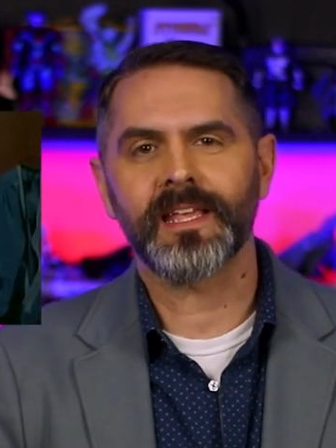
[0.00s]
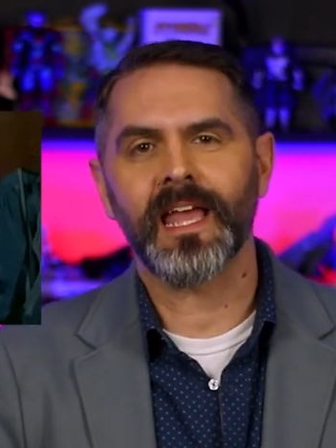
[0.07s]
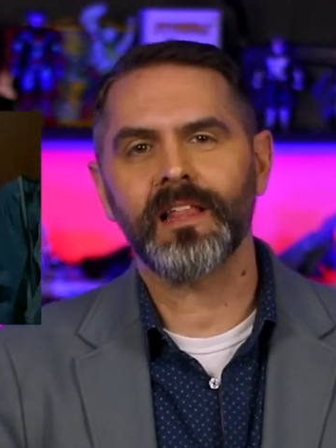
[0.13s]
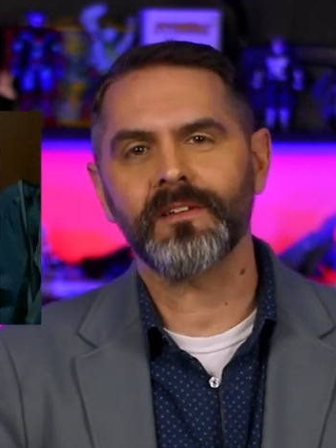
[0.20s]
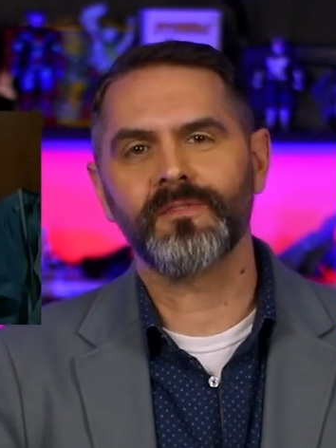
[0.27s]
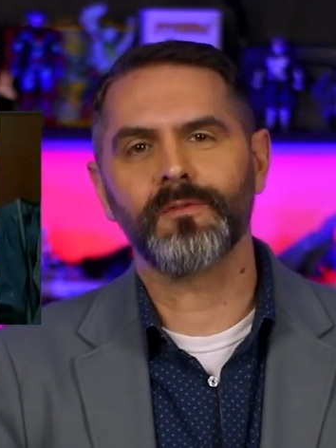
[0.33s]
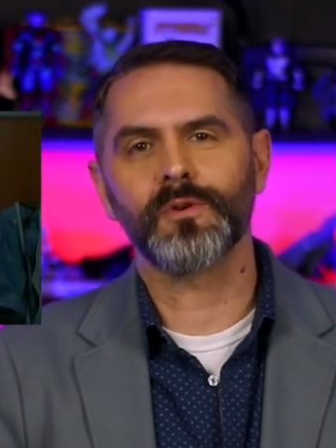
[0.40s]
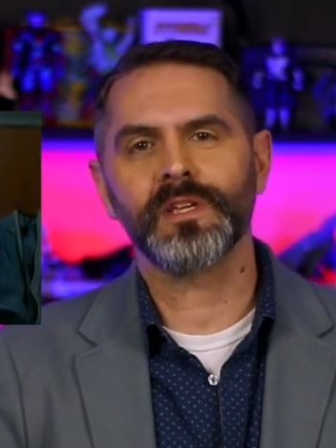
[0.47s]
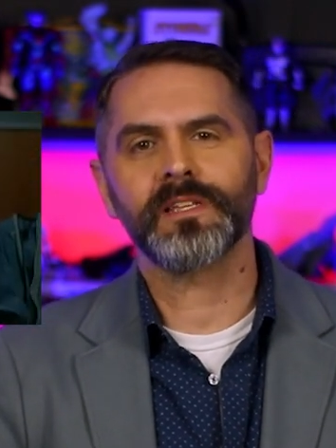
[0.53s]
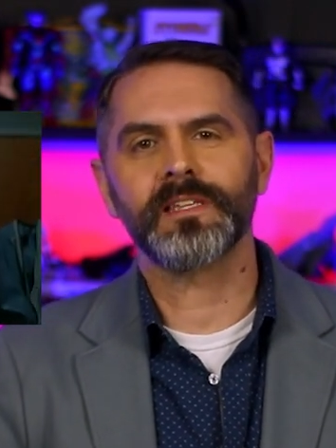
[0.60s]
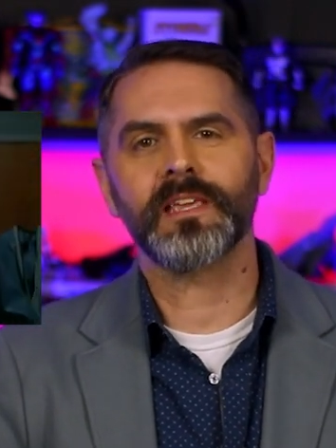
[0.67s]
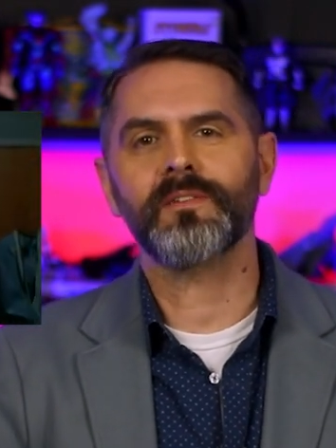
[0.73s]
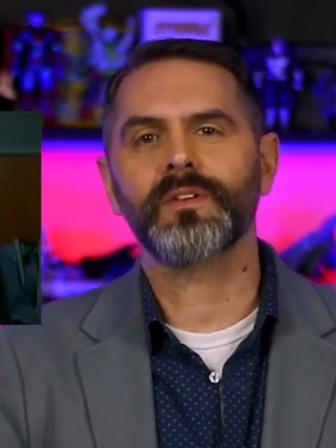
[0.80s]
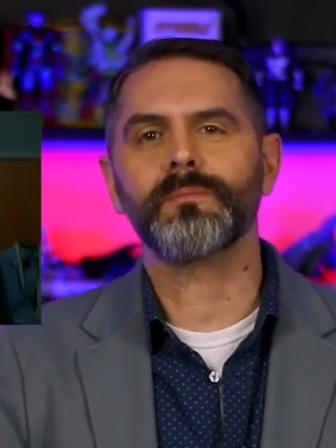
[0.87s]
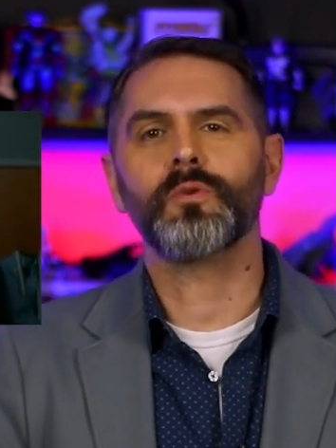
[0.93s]
California
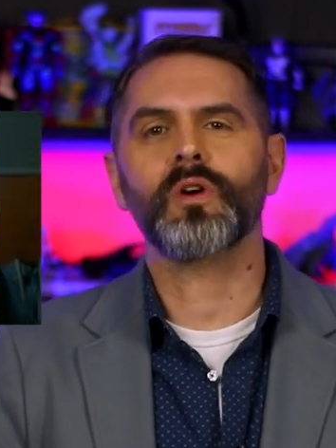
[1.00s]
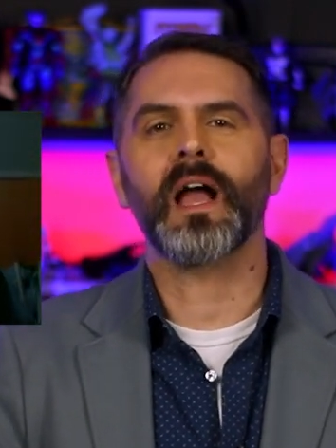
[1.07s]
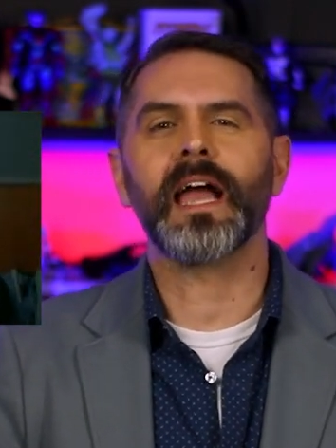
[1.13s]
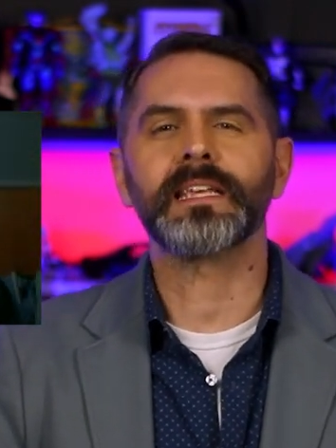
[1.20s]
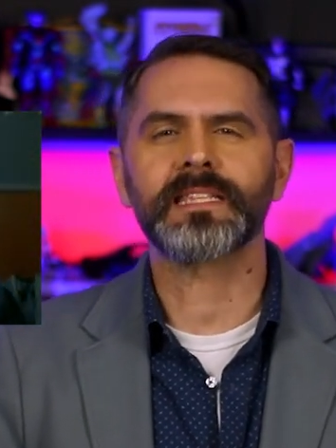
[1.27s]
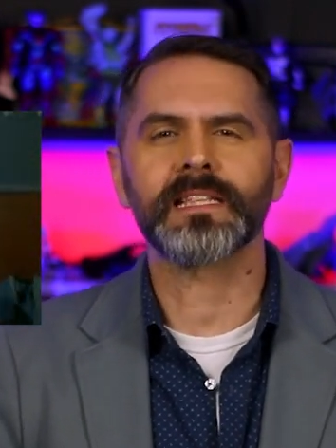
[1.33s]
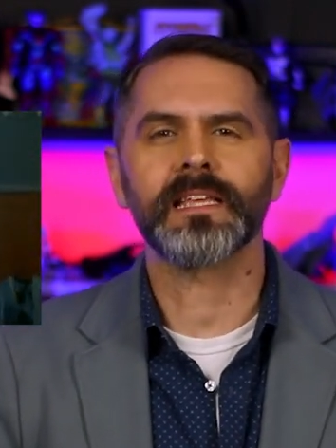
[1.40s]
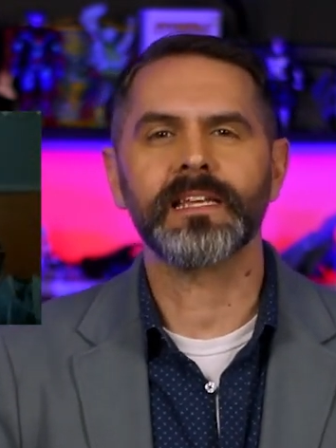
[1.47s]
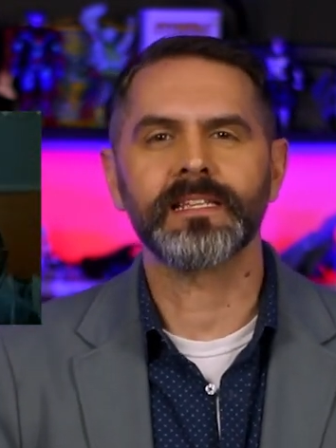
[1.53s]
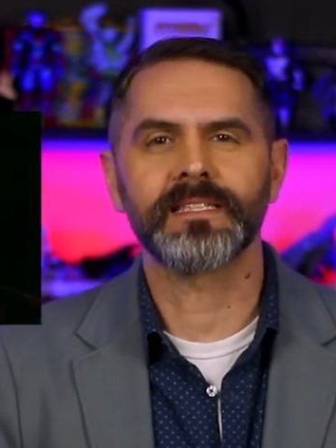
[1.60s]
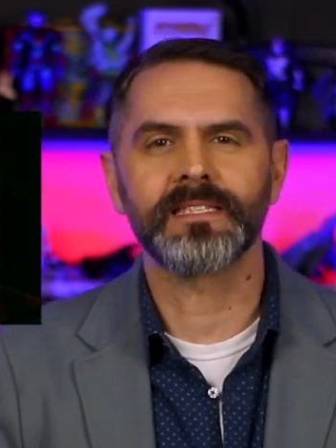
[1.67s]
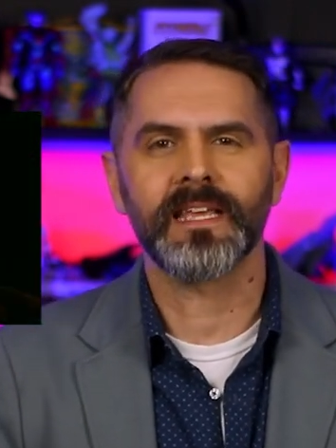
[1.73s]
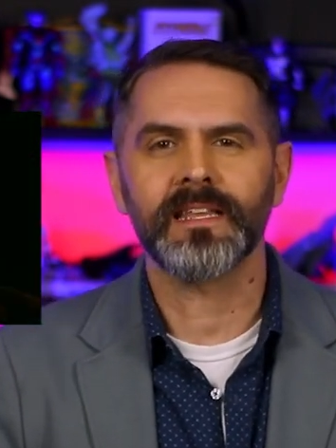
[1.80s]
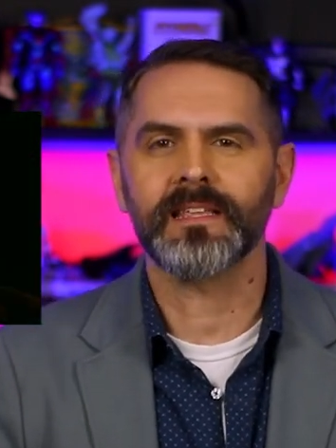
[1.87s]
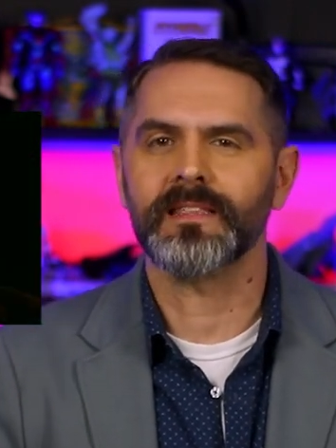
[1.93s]
to give it a more isolated
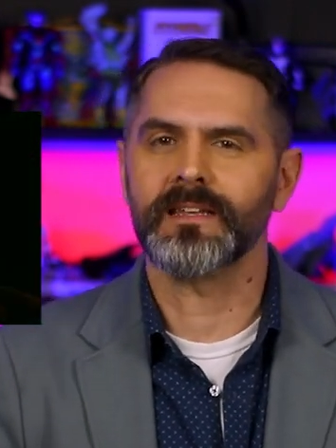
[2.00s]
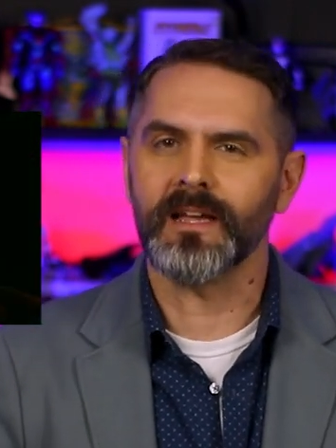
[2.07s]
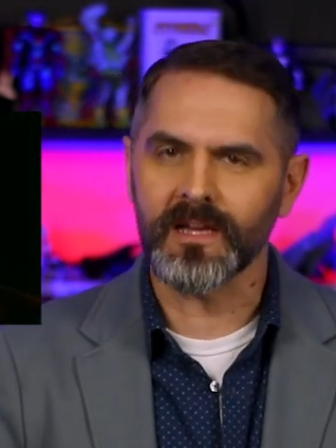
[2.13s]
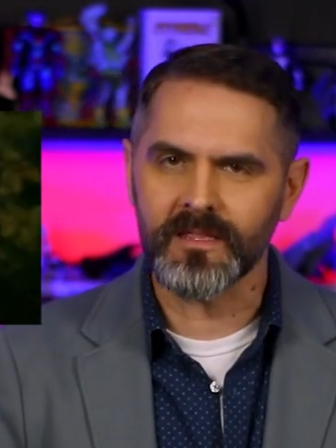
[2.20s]
setting than